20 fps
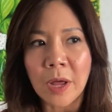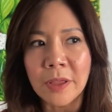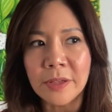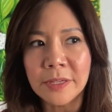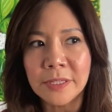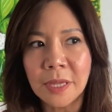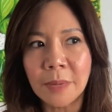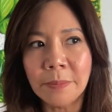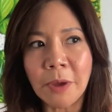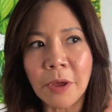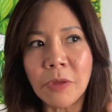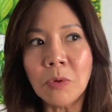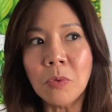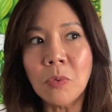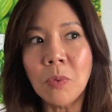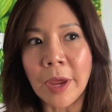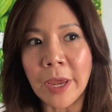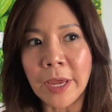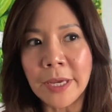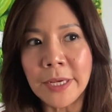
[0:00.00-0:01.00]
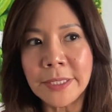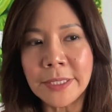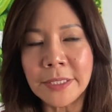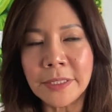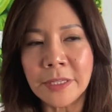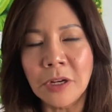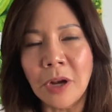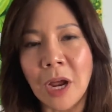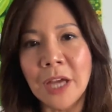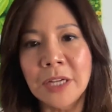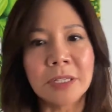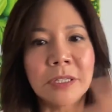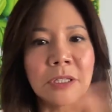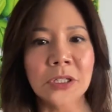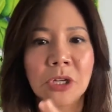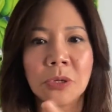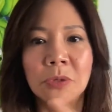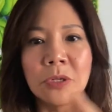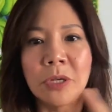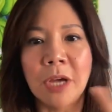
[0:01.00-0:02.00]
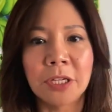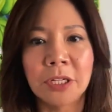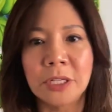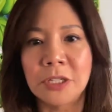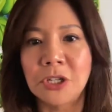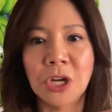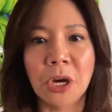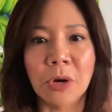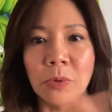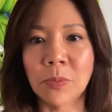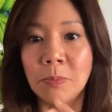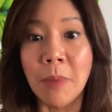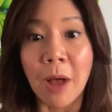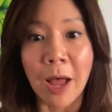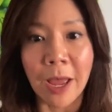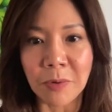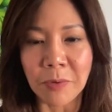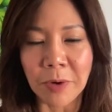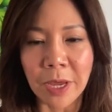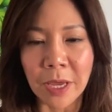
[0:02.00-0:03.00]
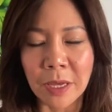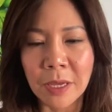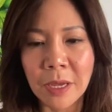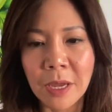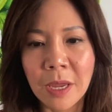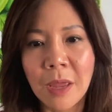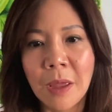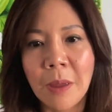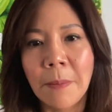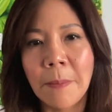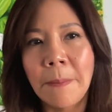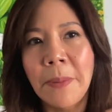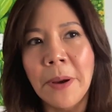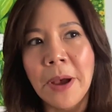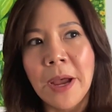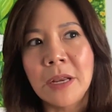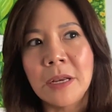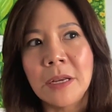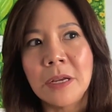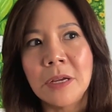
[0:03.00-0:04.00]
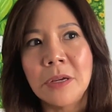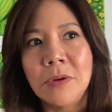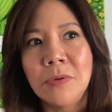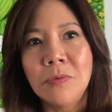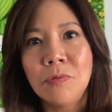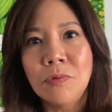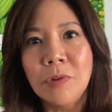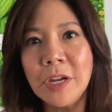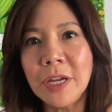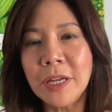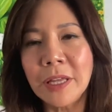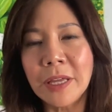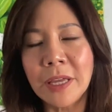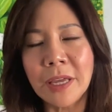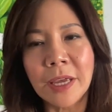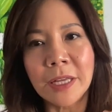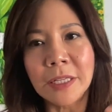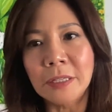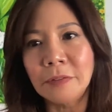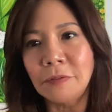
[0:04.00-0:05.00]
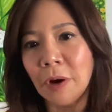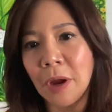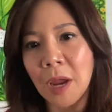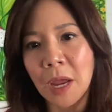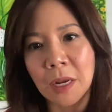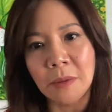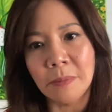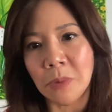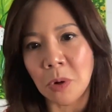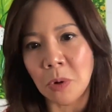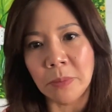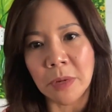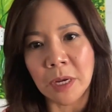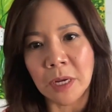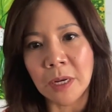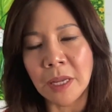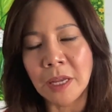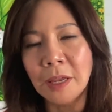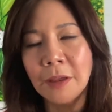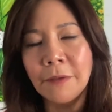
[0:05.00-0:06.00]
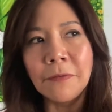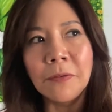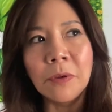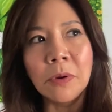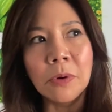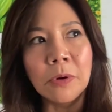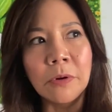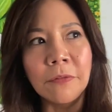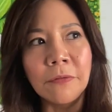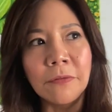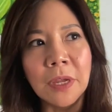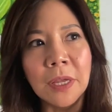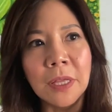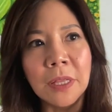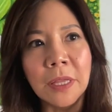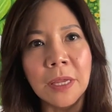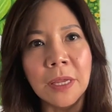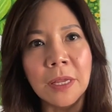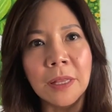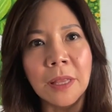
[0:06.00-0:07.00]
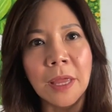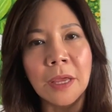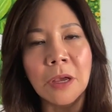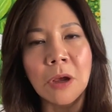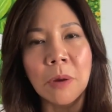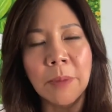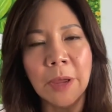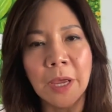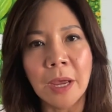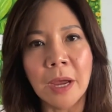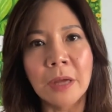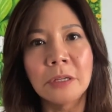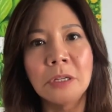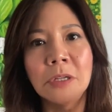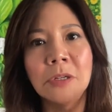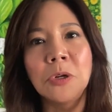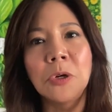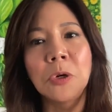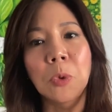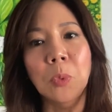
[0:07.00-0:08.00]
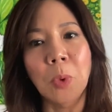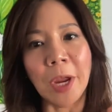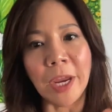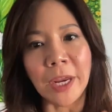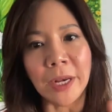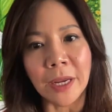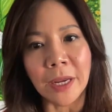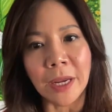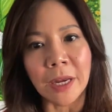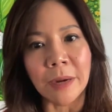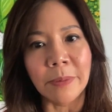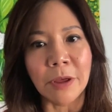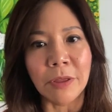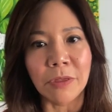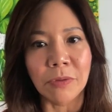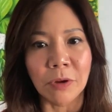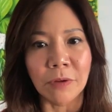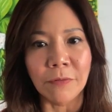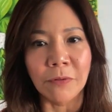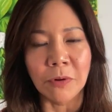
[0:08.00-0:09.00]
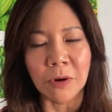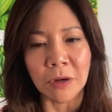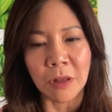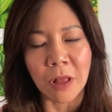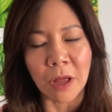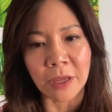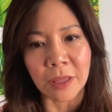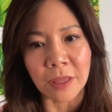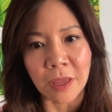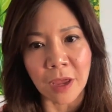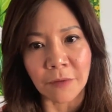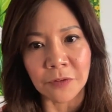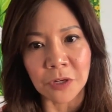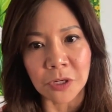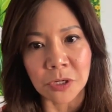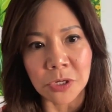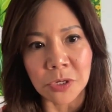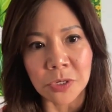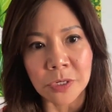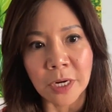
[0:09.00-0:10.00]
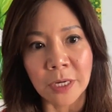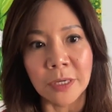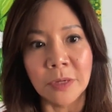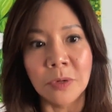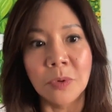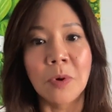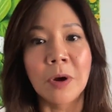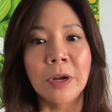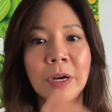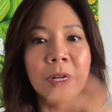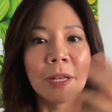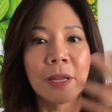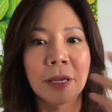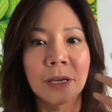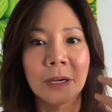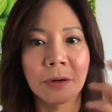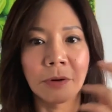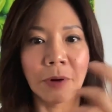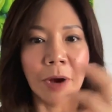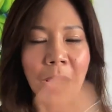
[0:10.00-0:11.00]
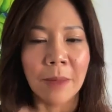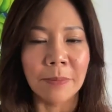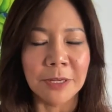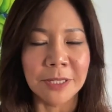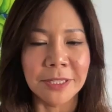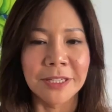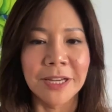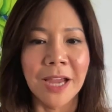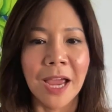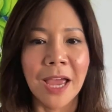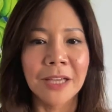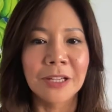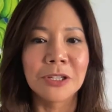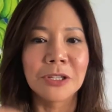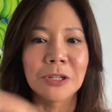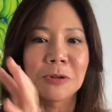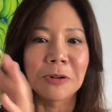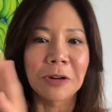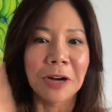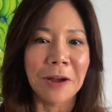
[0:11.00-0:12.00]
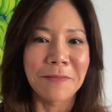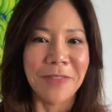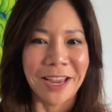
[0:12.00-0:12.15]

some other ways, you know, I just showed, I just shared my way, mm-hmm. but really it's for any moment. Like if you're feeling like, oh my God, you know, you're waning at about three, four o'clock in the afternoon and you want to like grab a snack, don't grab